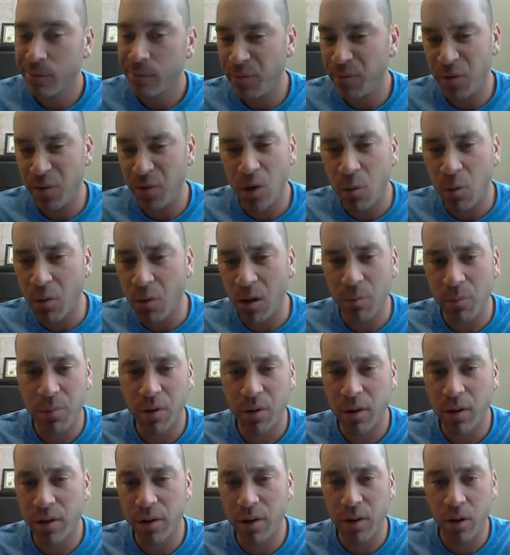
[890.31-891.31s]
If you don't want to
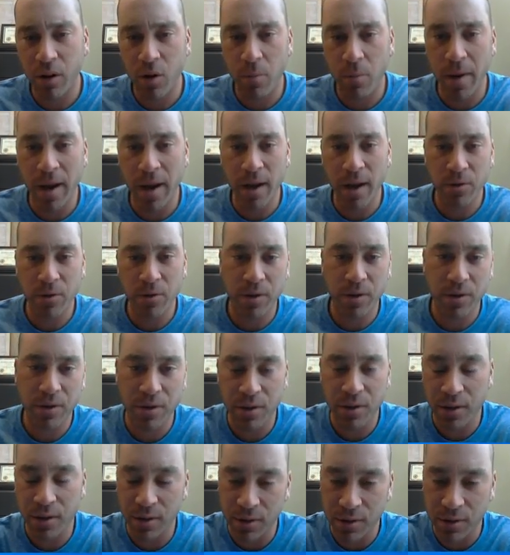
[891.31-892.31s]
put in your home address,
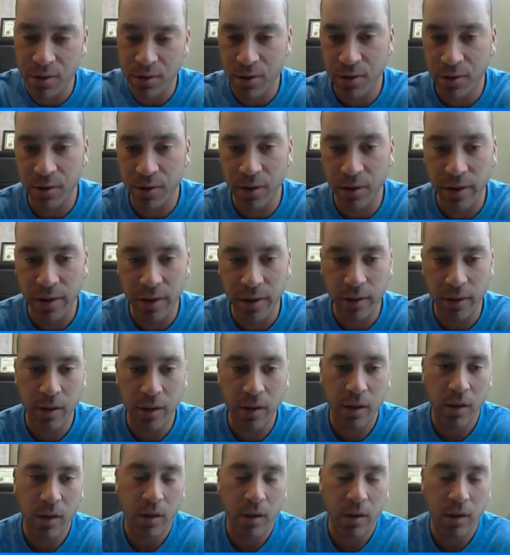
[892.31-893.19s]
you can certainly